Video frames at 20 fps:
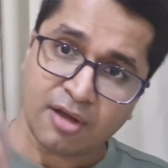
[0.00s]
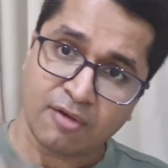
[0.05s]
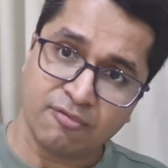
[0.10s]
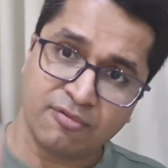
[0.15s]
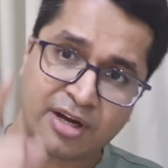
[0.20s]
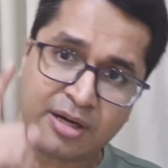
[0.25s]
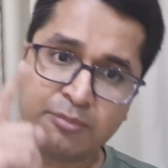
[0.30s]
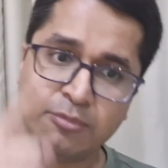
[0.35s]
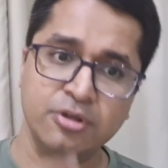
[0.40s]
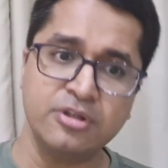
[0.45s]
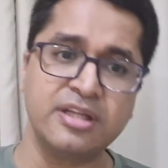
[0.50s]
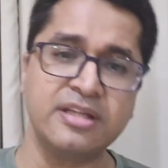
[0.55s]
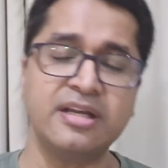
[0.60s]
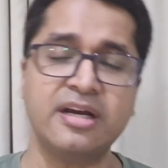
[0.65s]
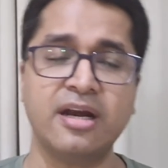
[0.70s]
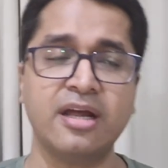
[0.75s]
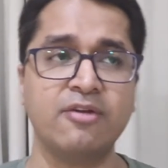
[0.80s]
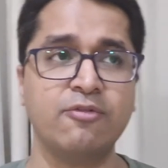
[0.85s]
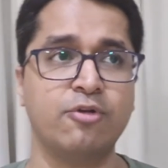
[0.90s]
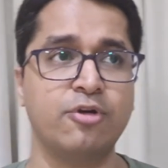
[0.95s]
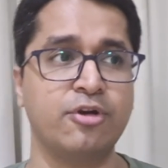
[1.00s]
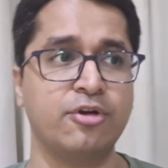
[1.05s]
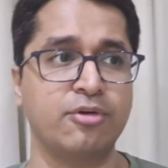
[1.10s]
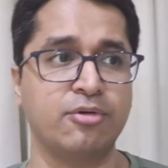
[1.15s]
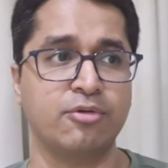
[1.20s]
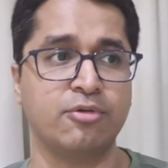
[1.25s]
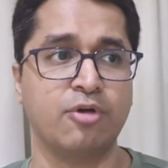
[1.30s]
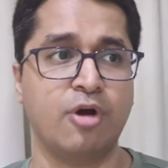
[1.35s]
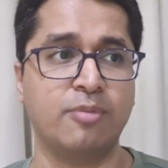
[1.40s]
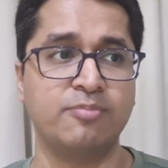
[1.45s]
One more thing that I want you
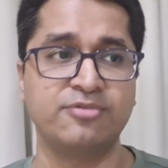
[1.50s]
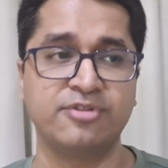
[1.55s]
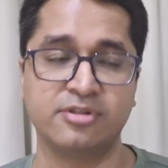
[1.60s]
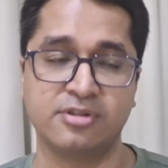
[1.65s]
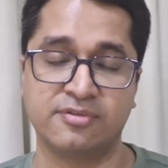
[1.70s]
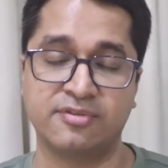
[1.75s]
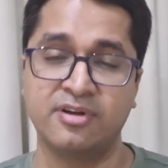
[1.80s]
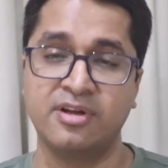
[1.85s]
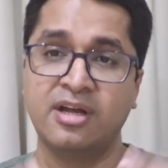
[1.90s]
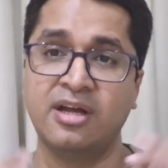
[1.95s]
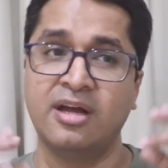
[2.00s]
to observe.